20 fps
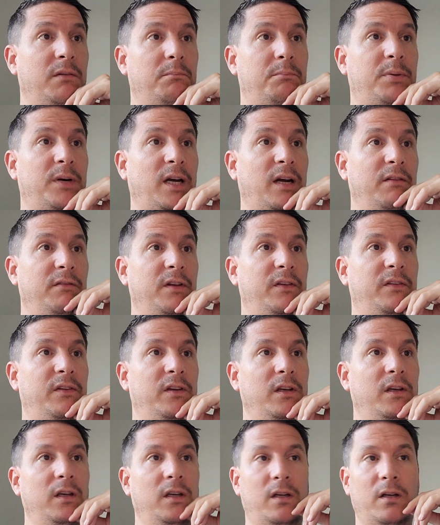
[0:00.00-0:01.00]

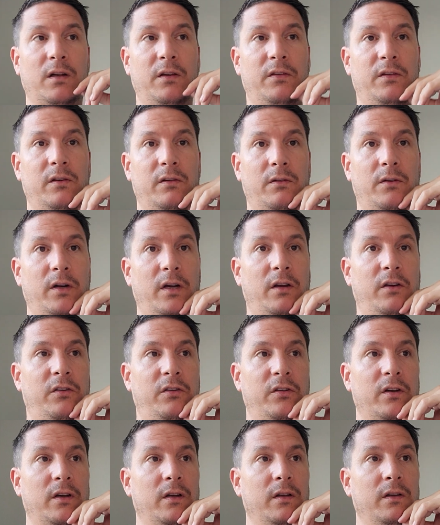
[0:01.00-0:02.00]
Privacy
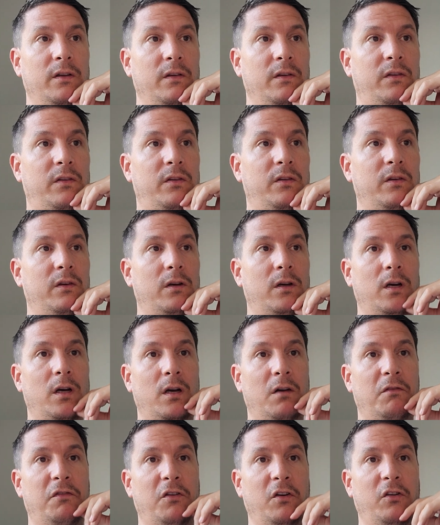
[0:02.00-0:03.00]
considerations,
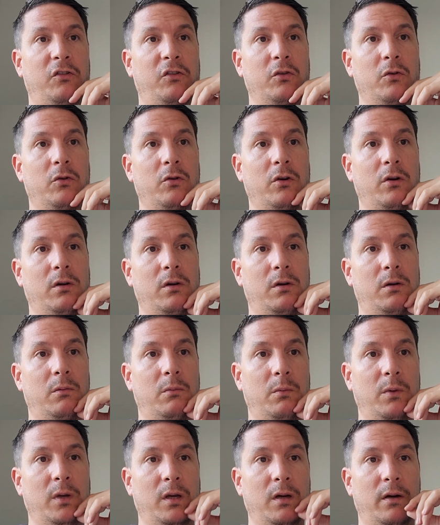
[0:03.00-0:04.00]
for sure.
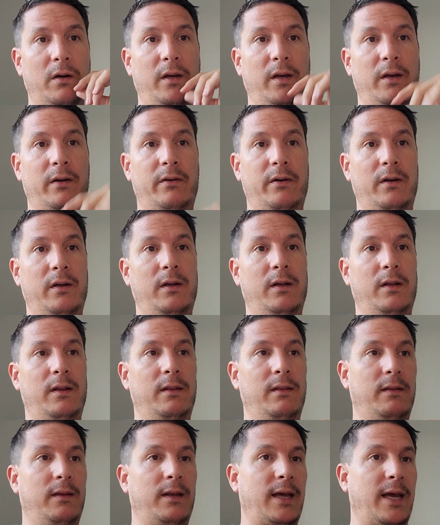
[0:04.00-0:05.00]
We are here
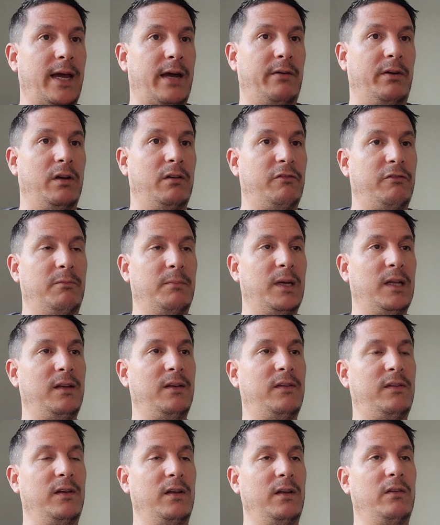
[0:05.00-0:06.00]
in the area of
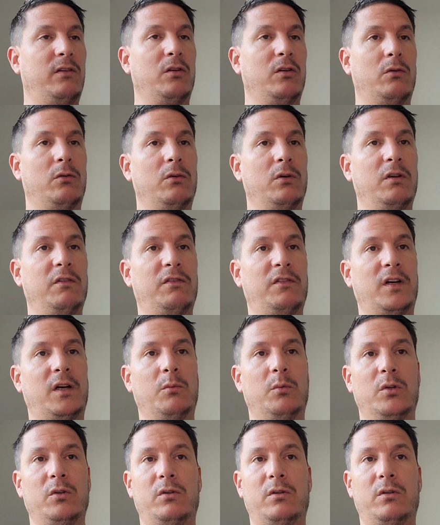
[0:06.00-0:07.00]
medicine, so if I
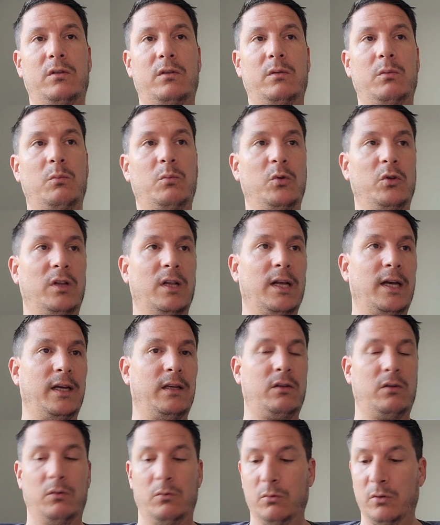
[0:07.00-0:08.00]
would
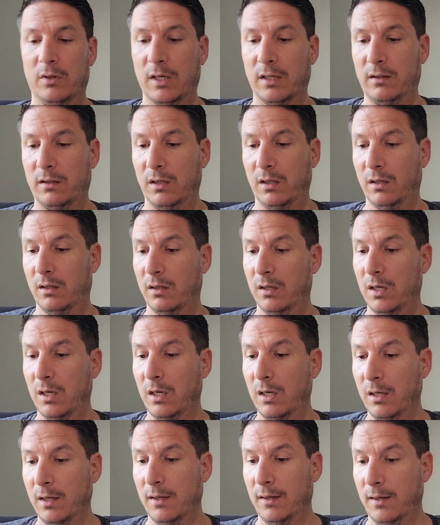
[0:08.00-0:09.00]
like to do that in
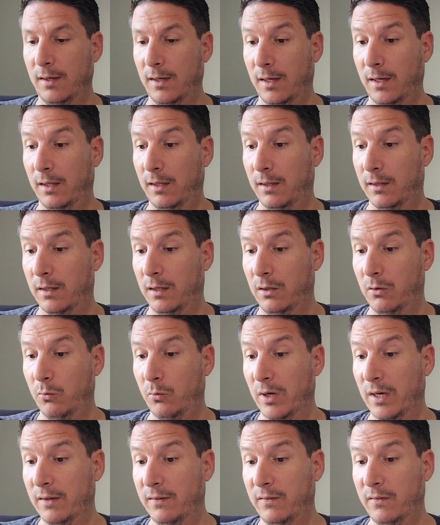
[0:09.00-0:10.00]
the
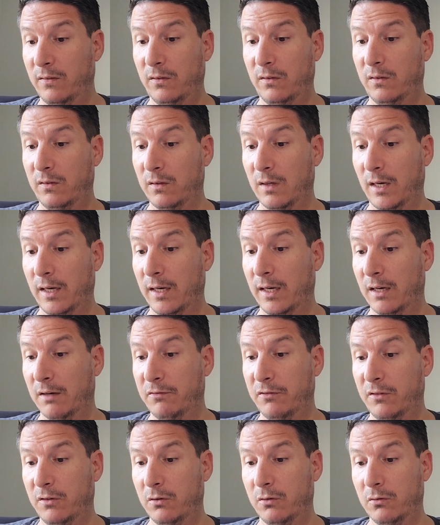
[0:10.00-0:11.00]
US, I
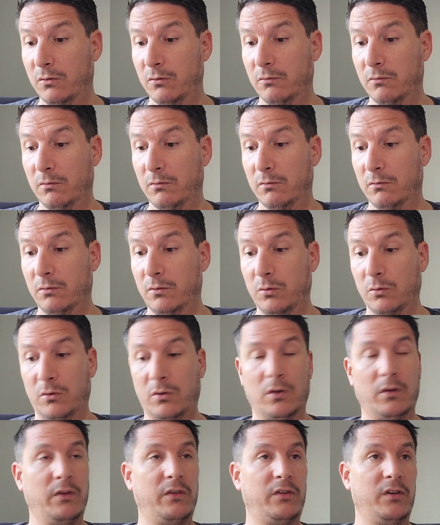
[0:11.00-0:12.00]
have to
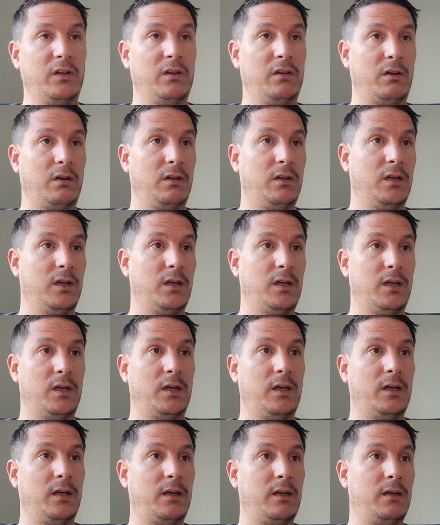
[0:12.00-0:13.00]
consider
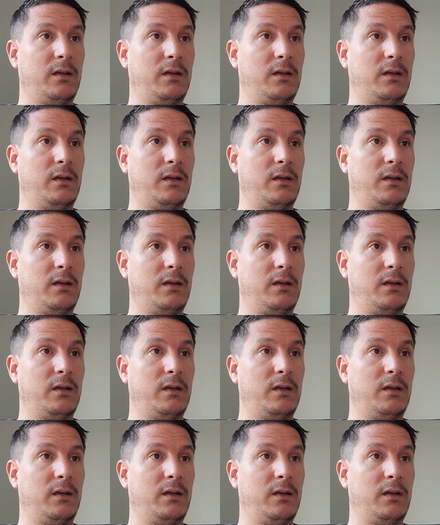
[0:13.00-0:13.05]
the